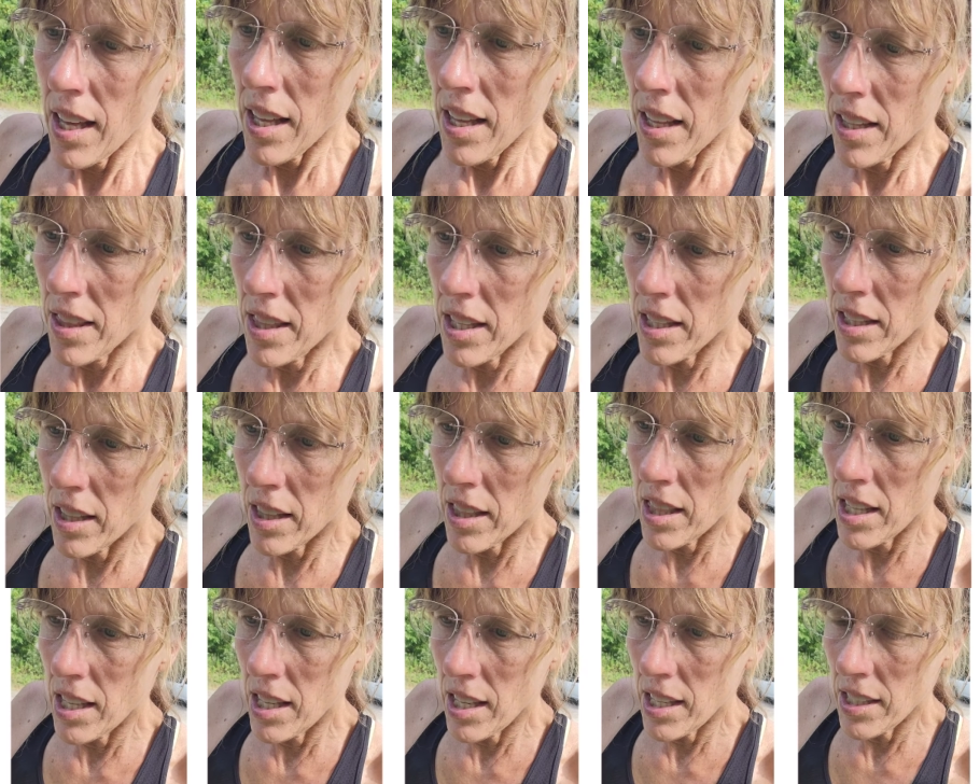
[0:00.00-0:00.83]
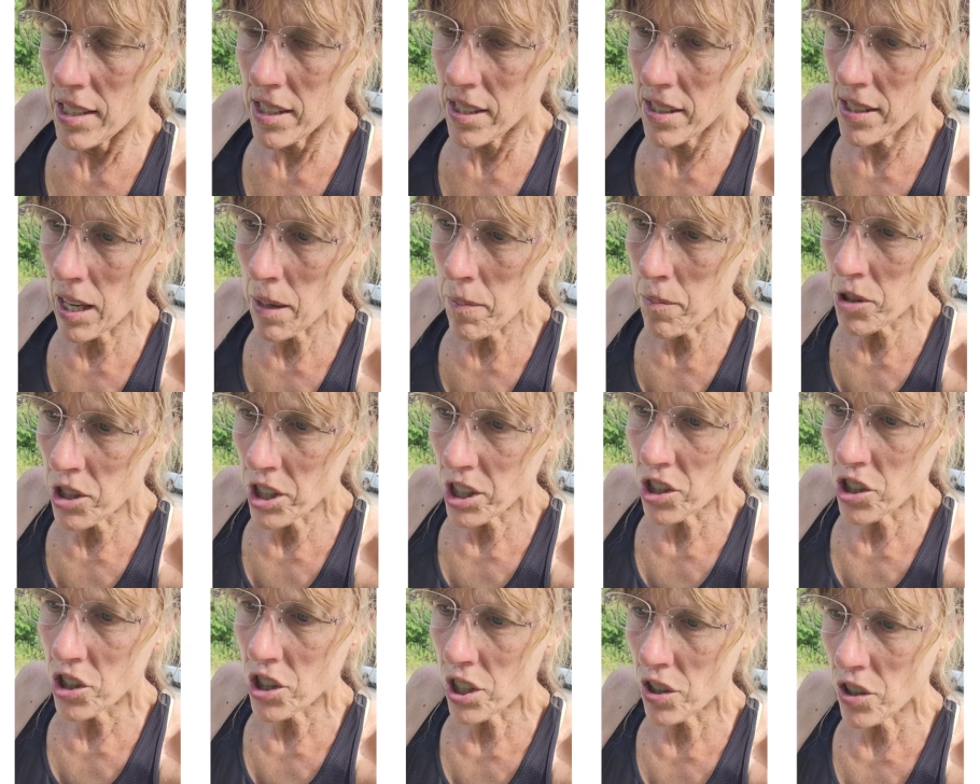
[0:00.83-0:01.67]
the, the
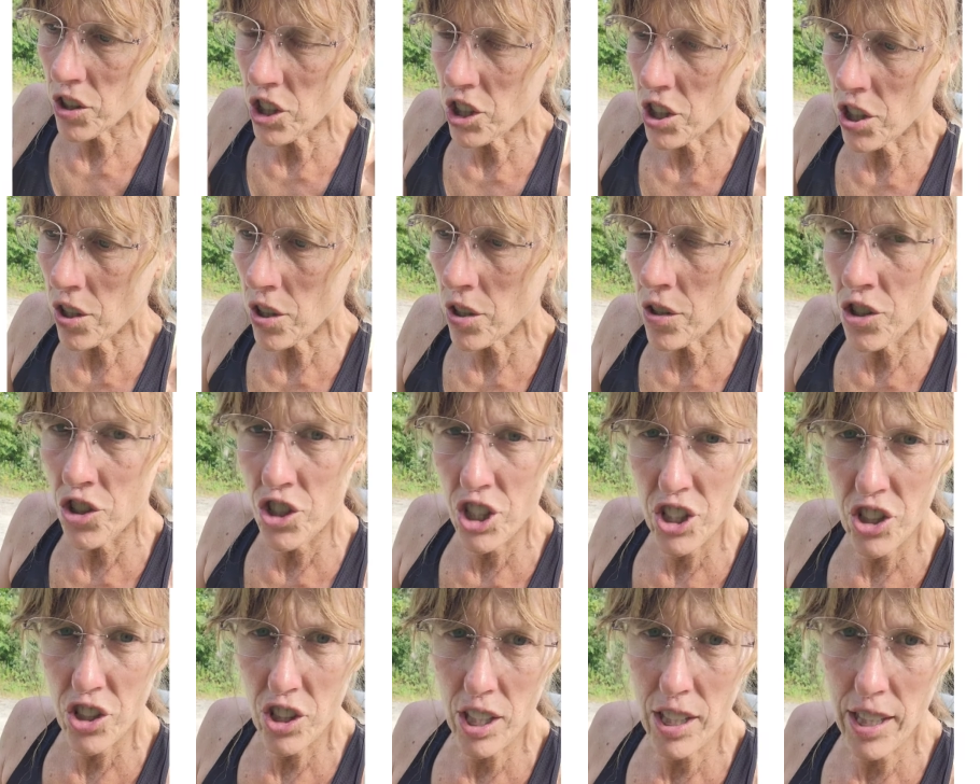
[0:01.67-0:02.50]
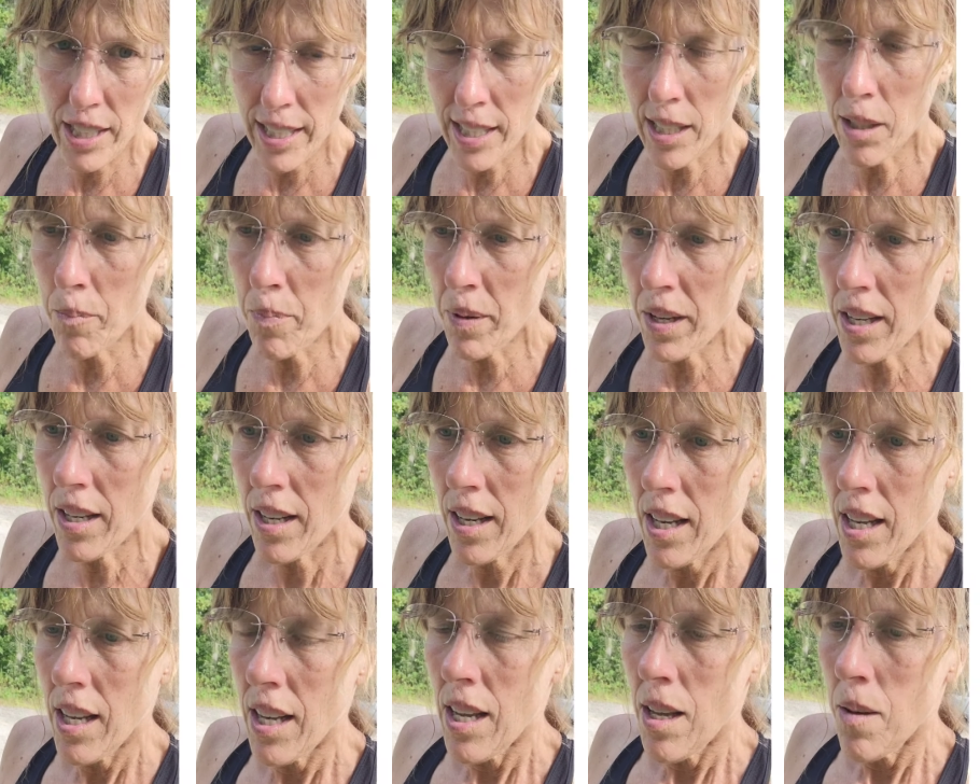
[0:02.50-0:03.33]
subject turned just a little bit
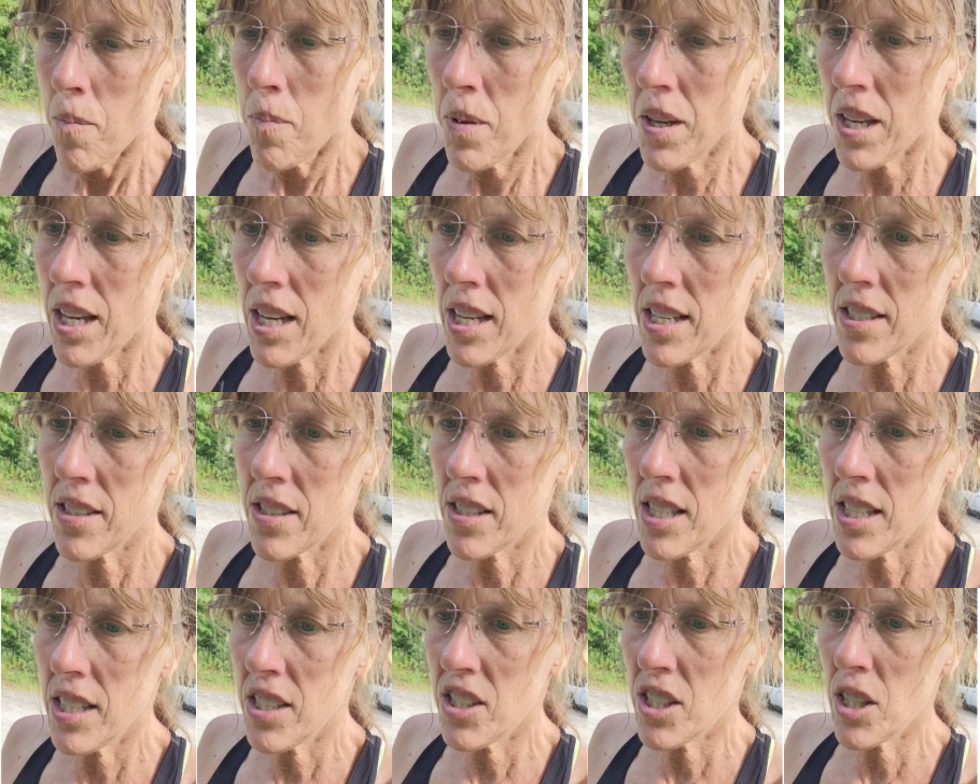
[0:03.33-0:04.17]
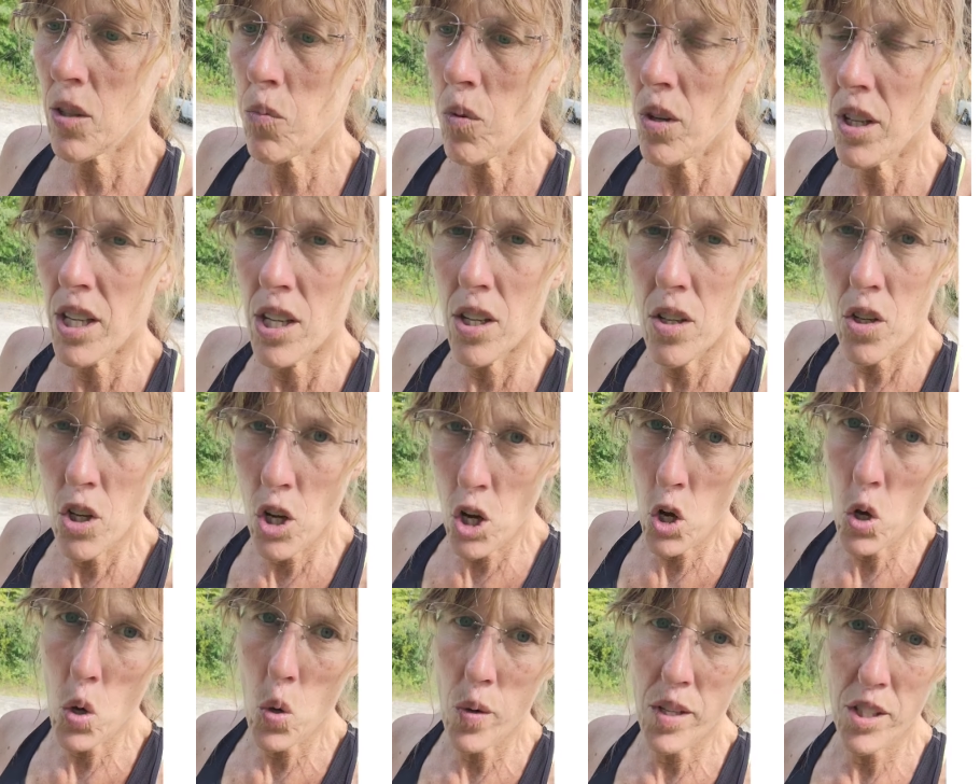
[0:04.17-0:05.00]
because he said, well, you
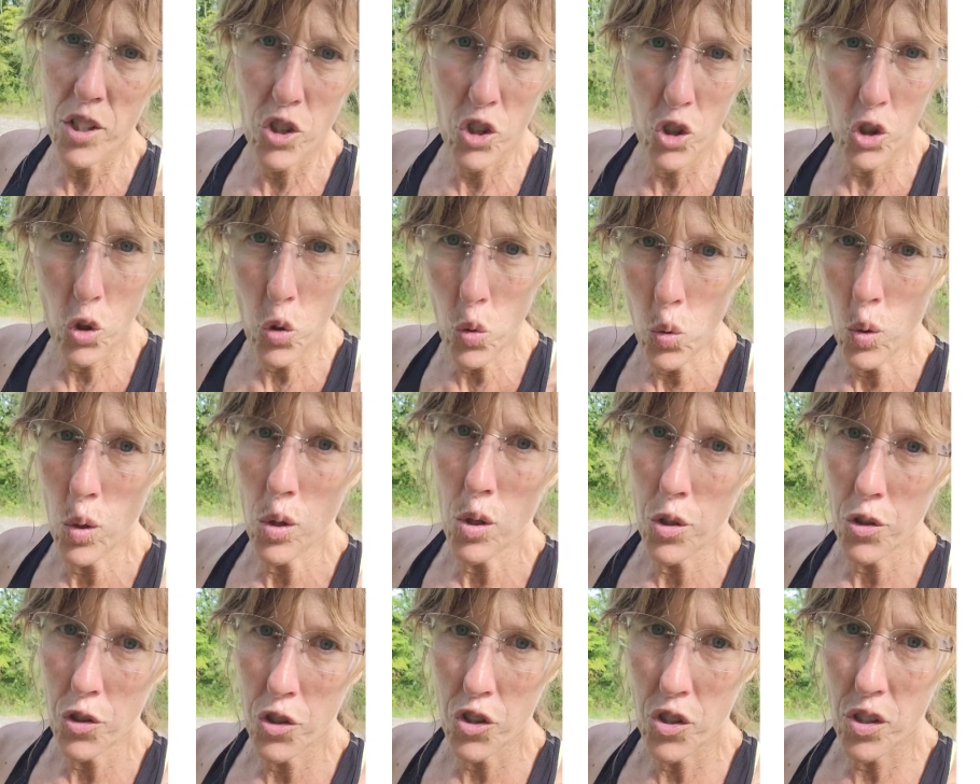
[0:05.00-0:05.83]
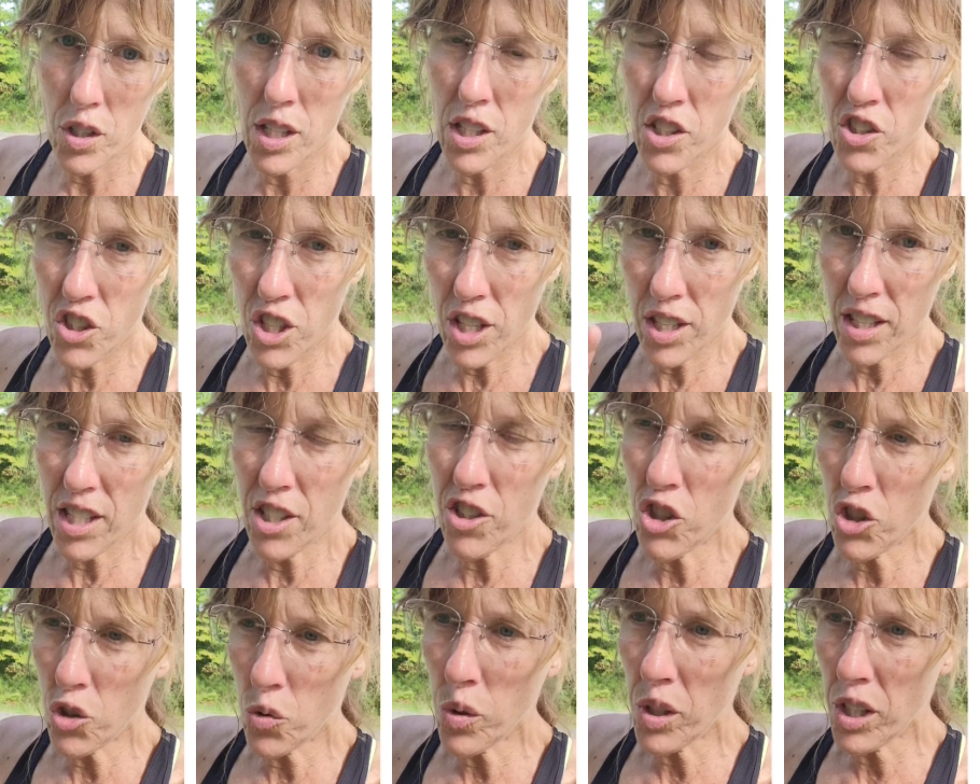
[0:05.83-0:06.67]
know, in schools, he said, this
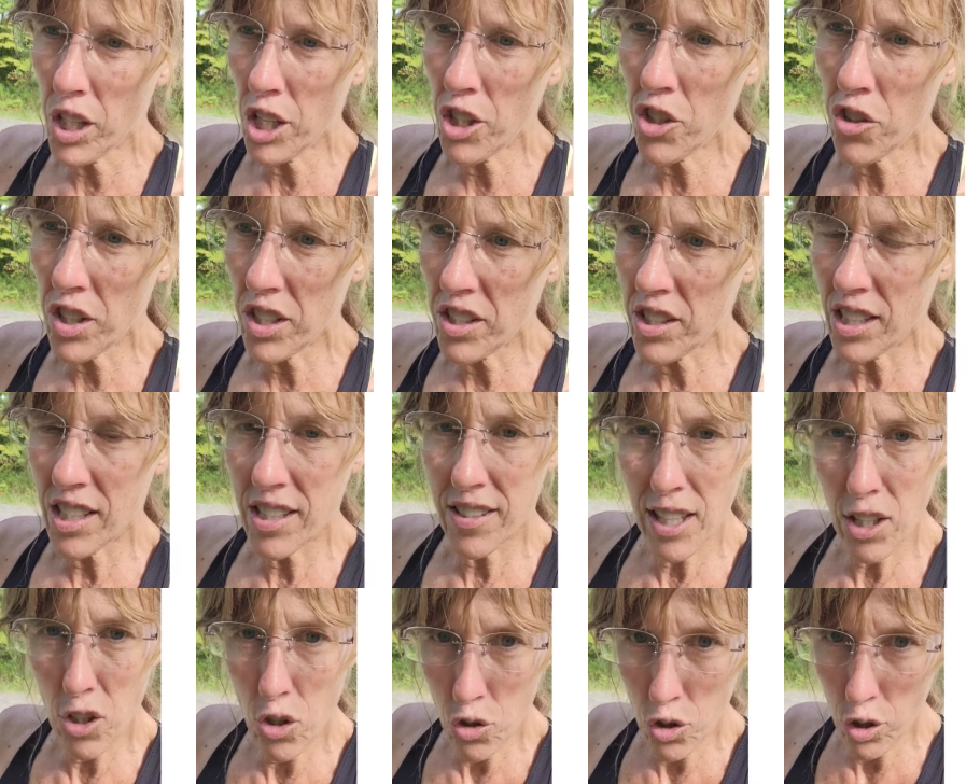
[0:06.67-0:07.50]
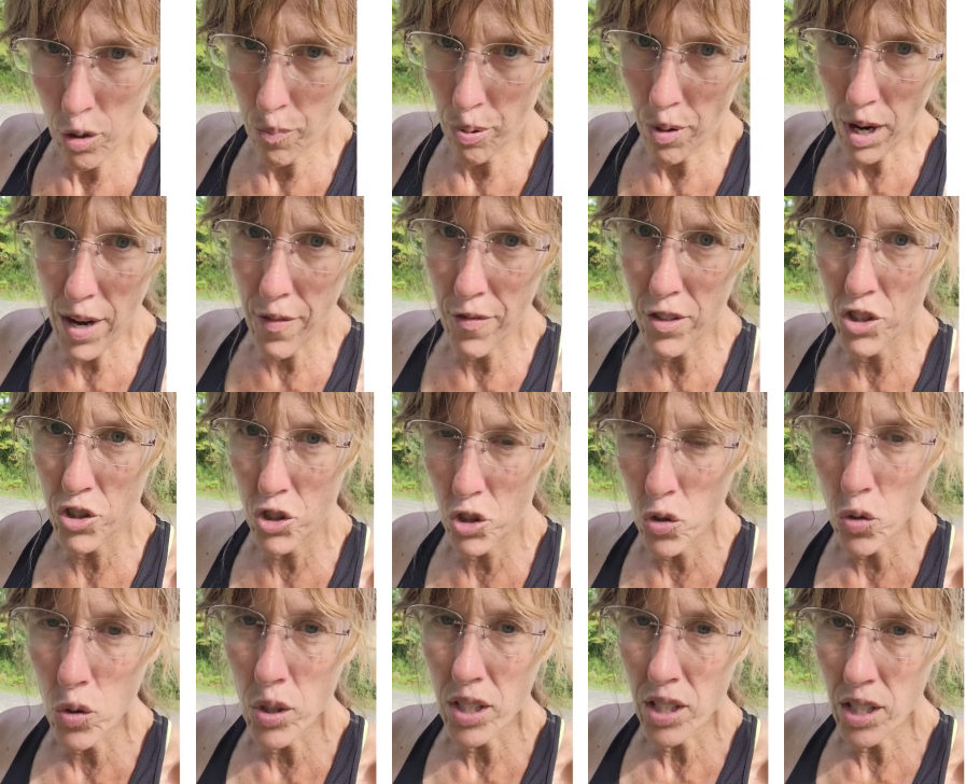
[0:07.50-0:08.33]
is really interesting because I go to a private
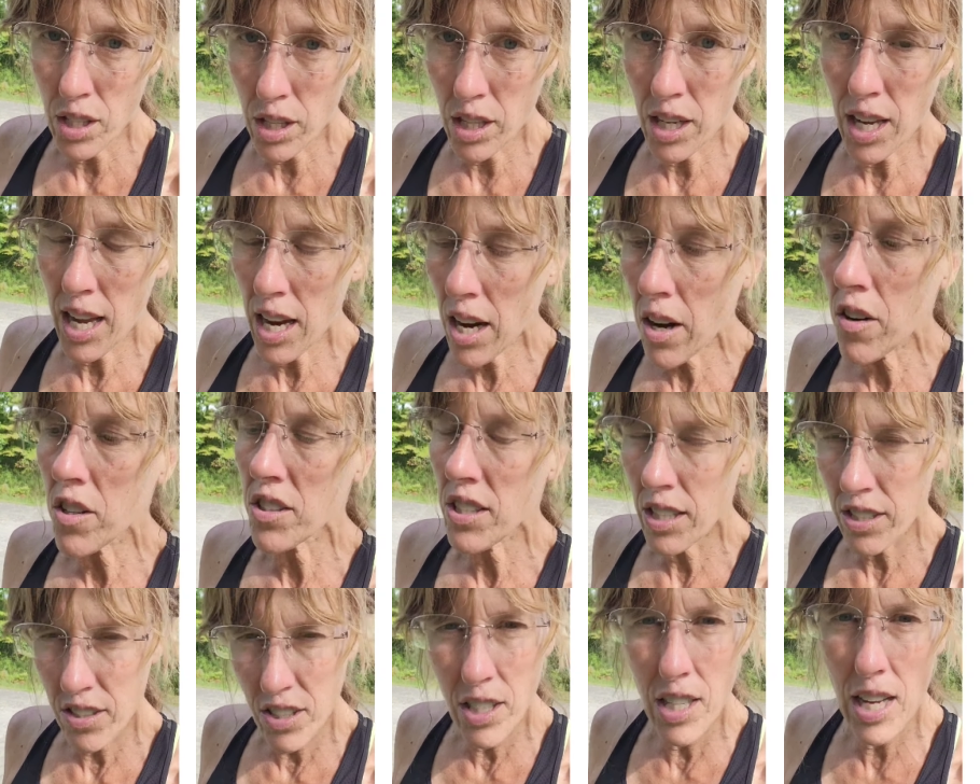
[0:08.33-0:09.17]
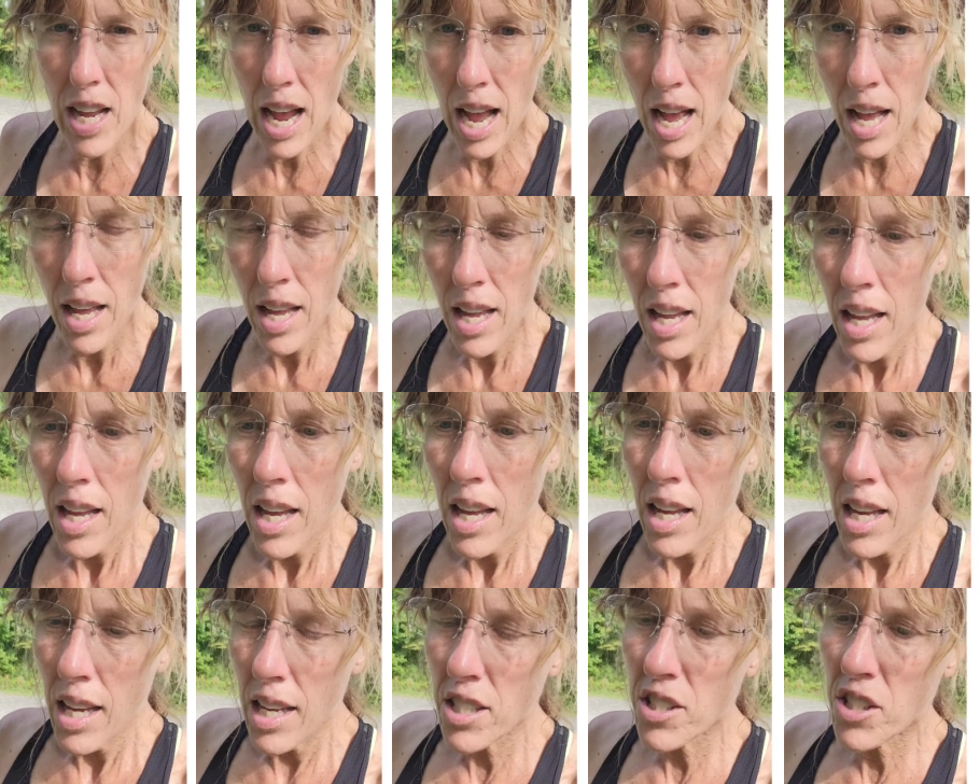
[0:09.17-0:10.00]
school in Young Harris. I said, yeah.
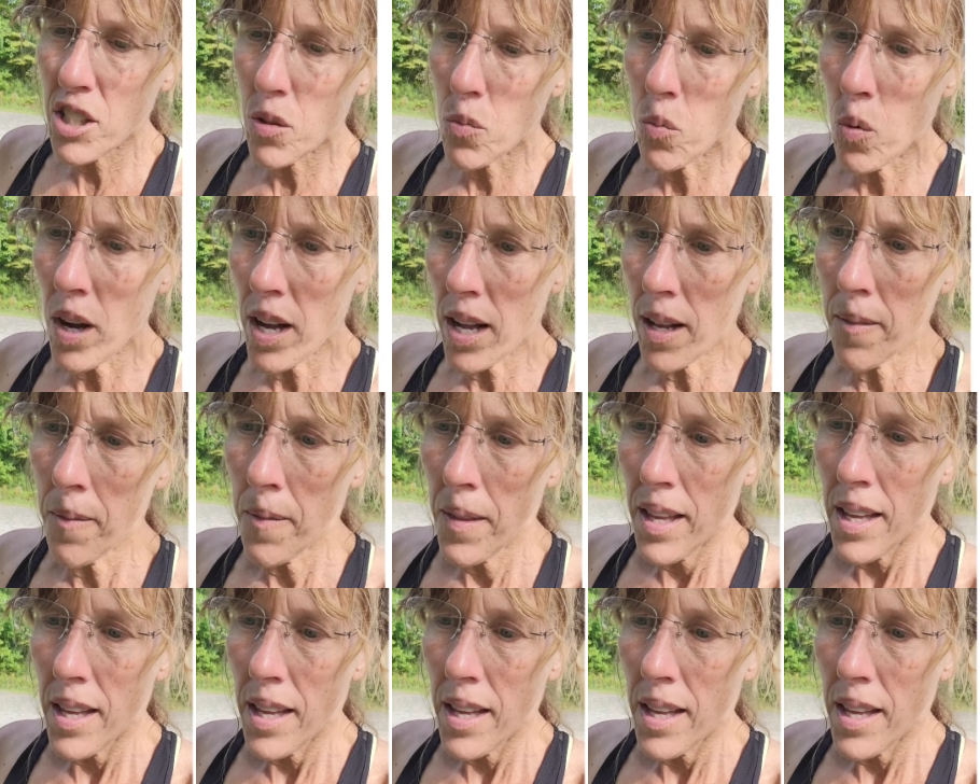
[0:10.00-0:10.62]
He said, well,